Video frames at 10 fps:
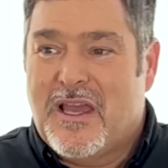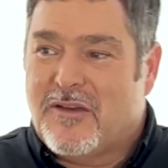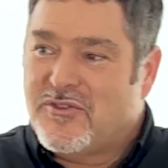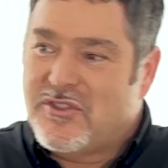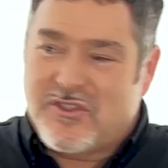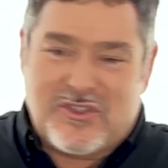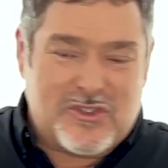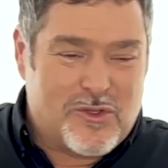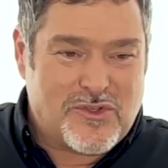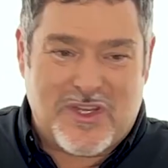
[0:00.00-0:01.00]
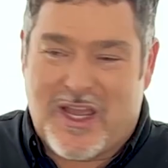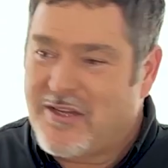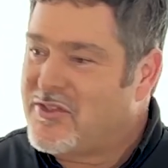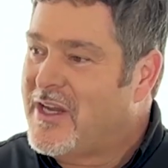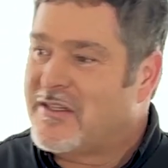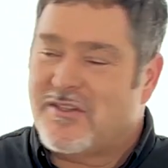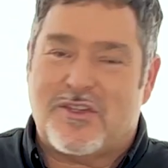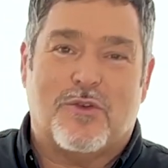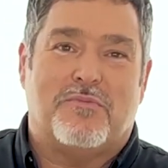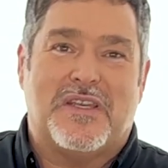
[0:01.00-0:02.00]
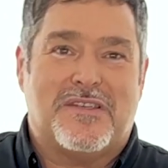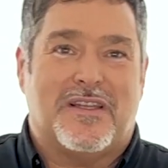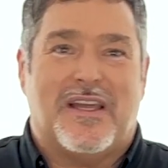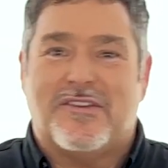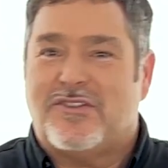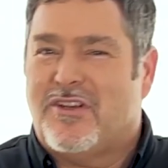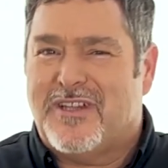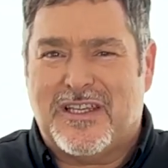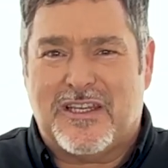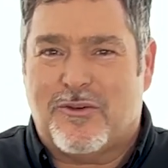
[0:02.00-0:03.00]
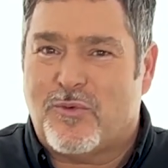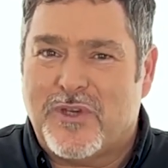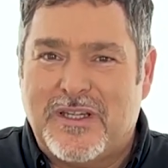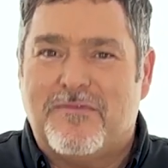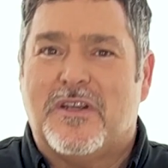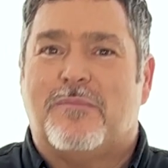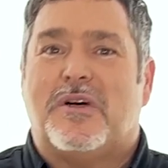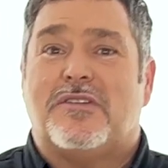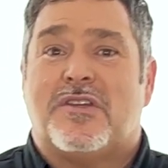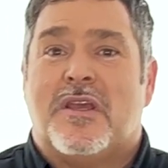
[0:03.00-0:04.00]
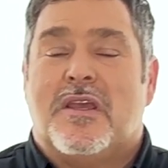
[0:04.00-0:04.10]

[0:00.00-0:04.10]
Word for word: I was just so sidetracked and so busy last year, I didn't get to read very much.